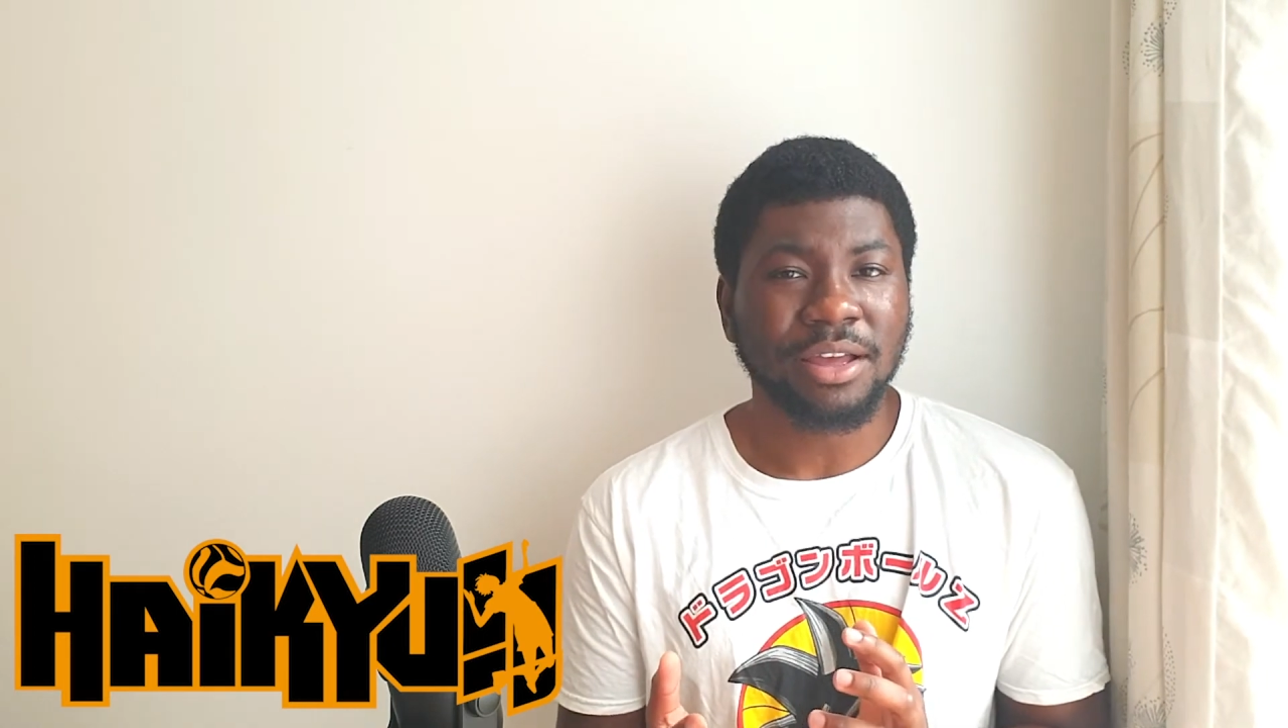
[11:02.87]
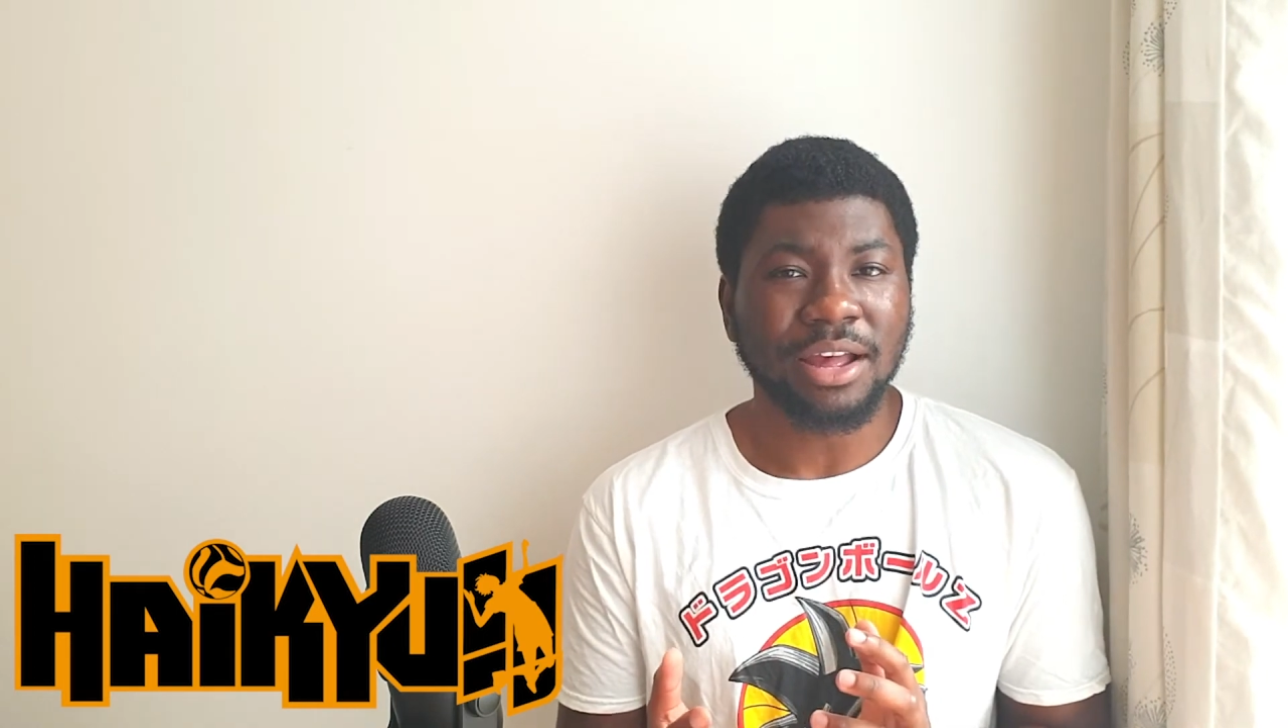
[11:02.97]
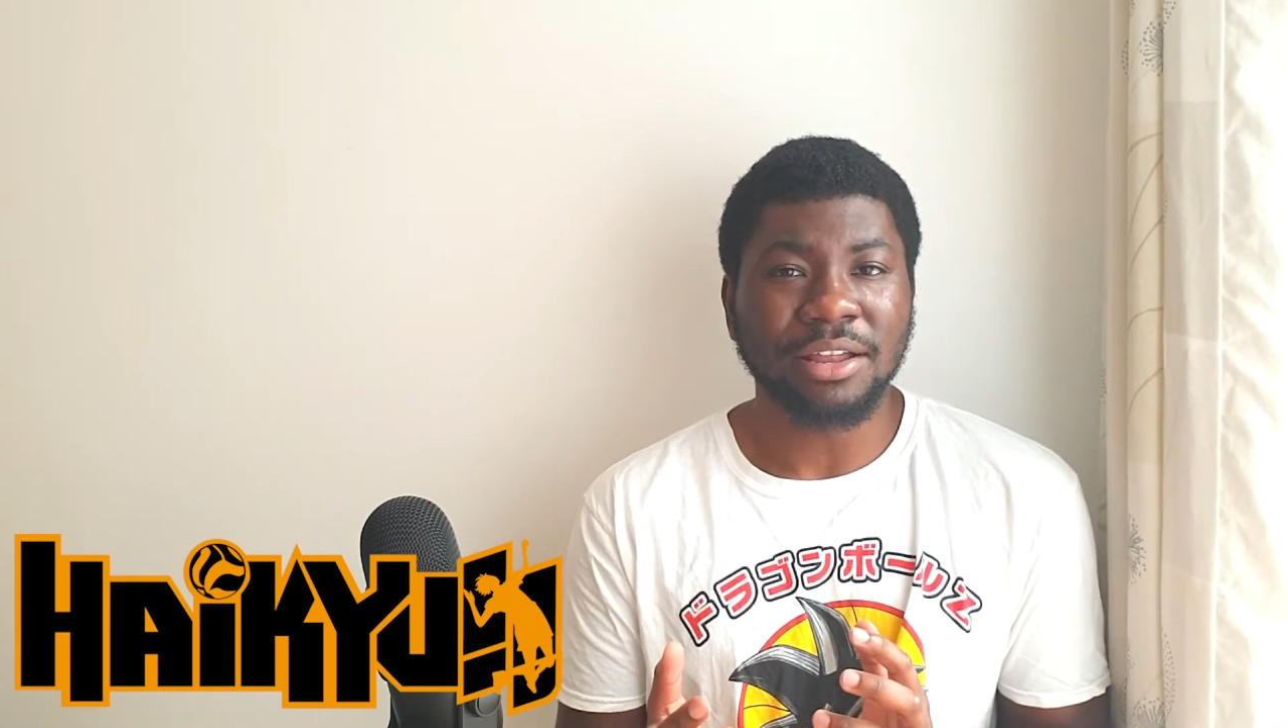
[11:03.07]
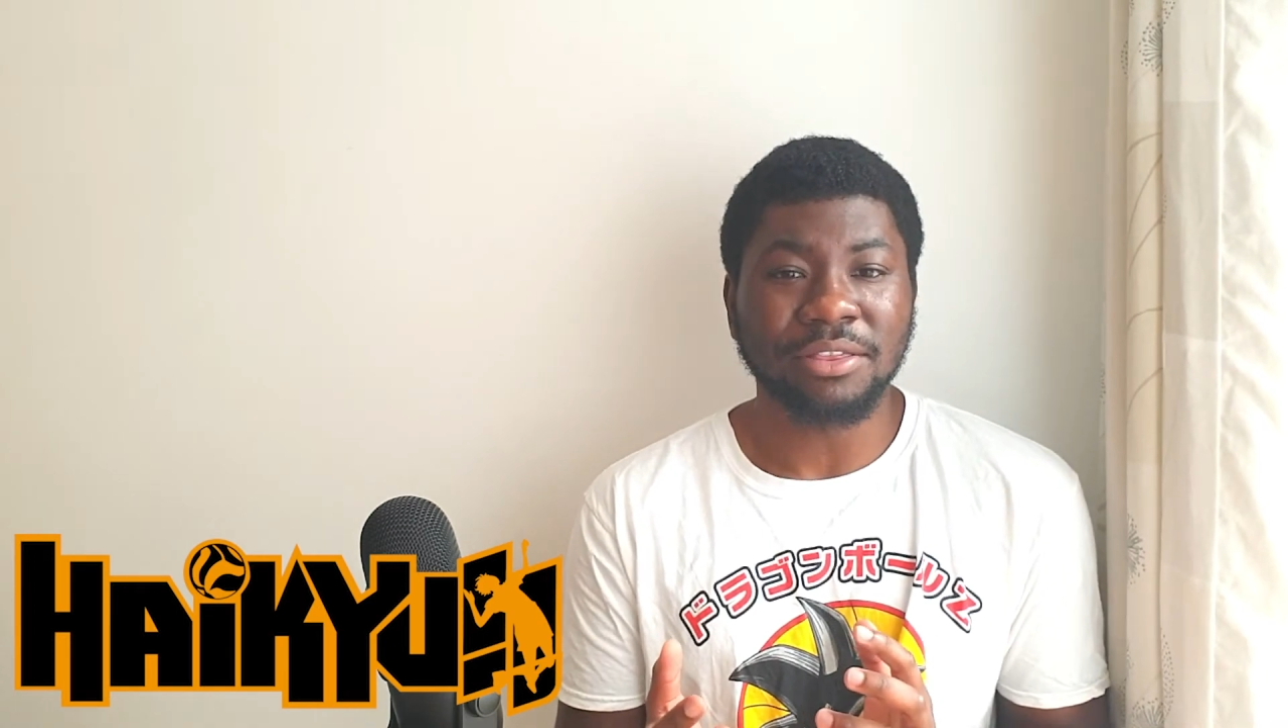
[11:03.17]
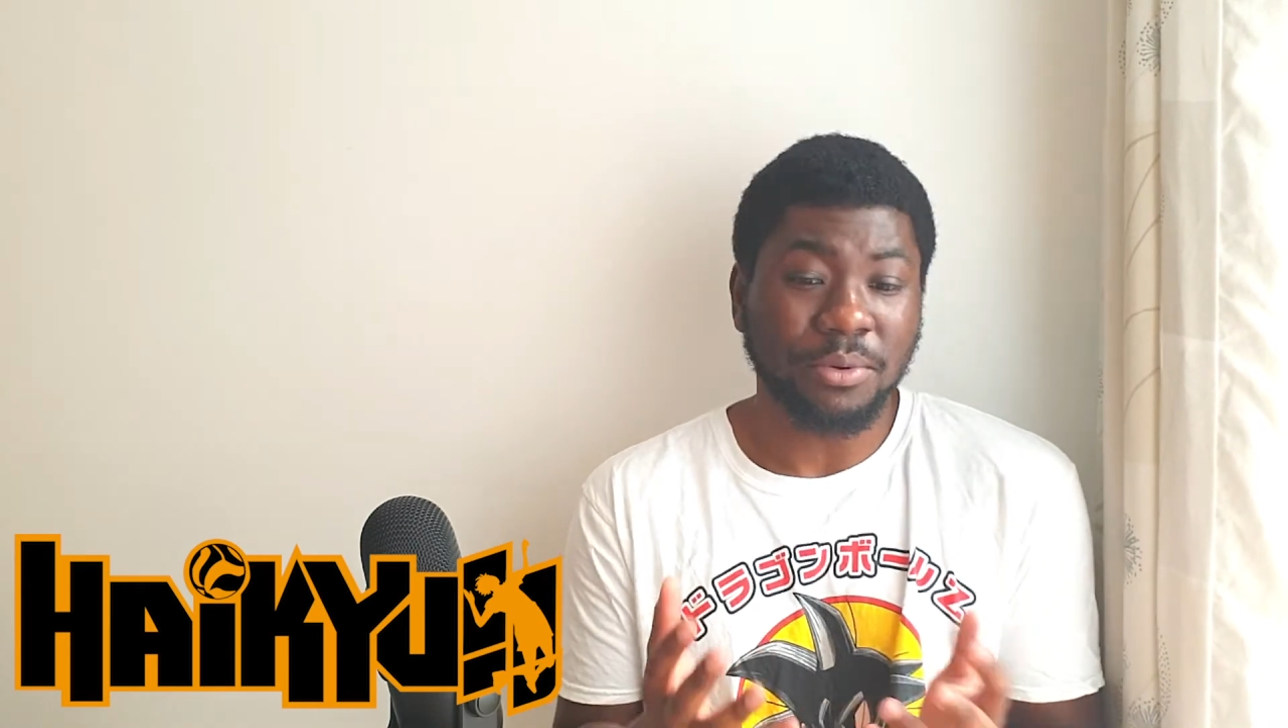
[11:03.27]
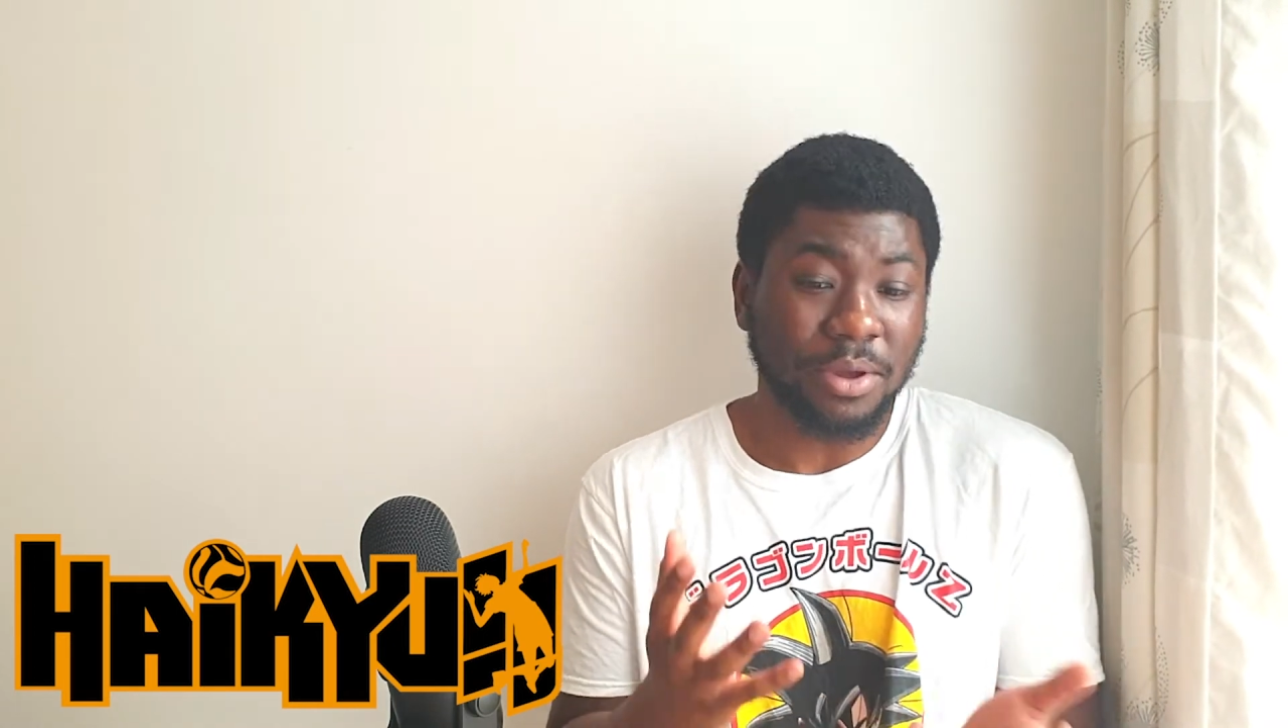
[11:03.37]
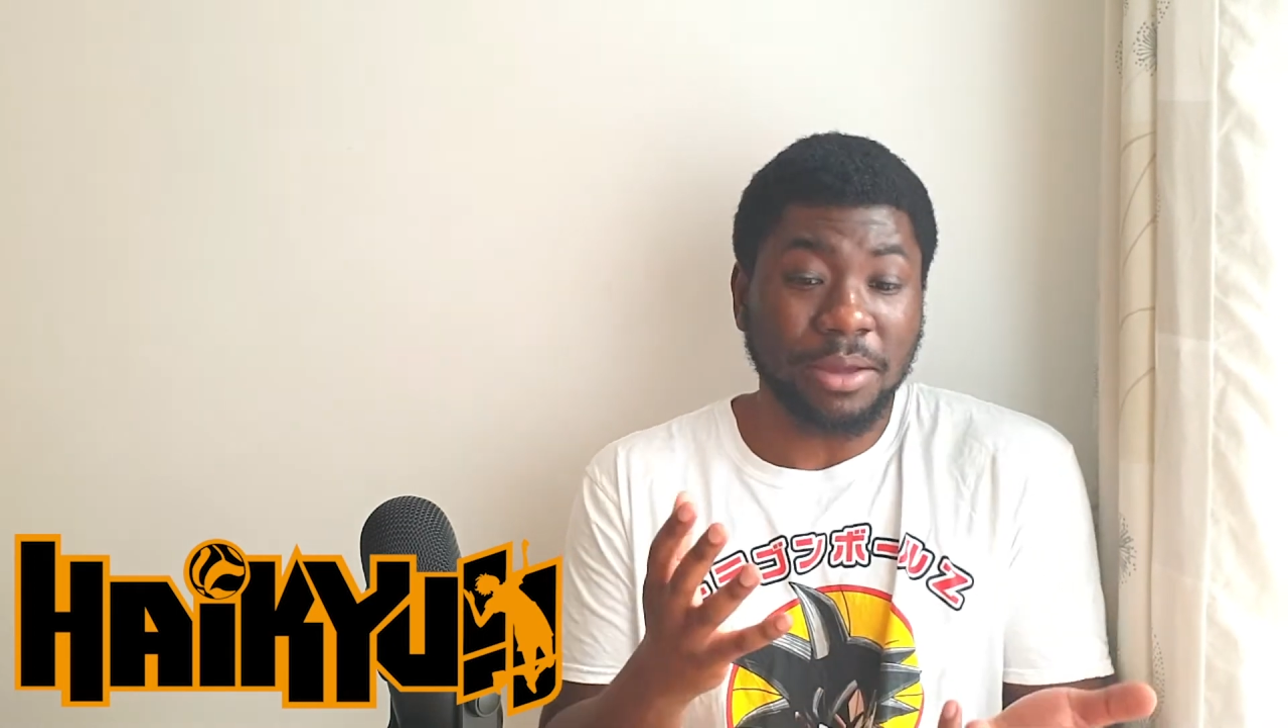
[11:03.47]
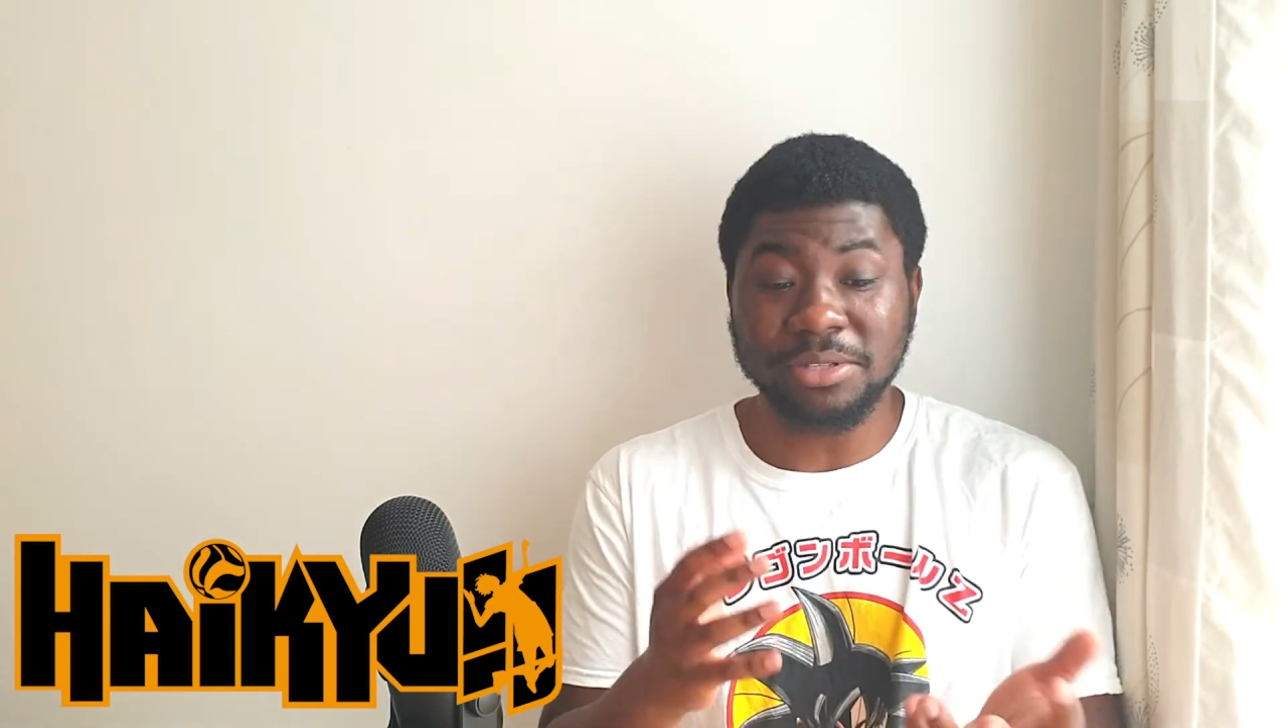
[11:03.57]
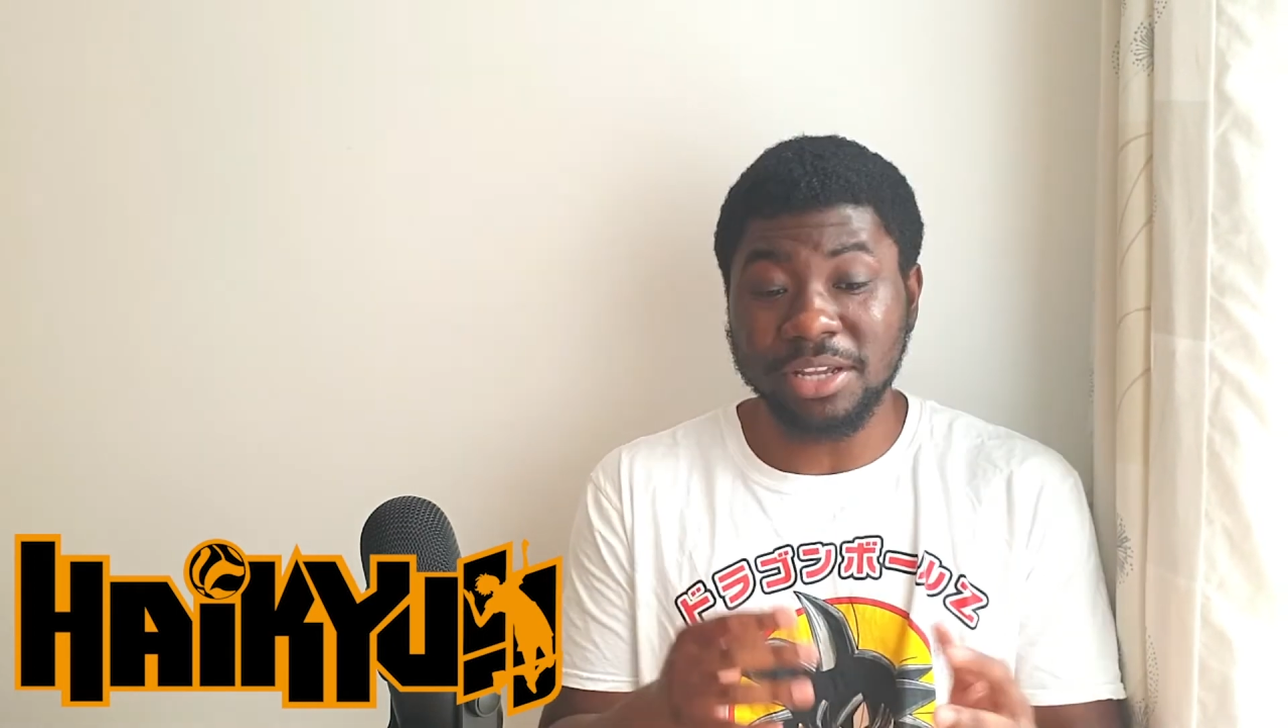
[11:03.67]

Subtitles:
and they were able to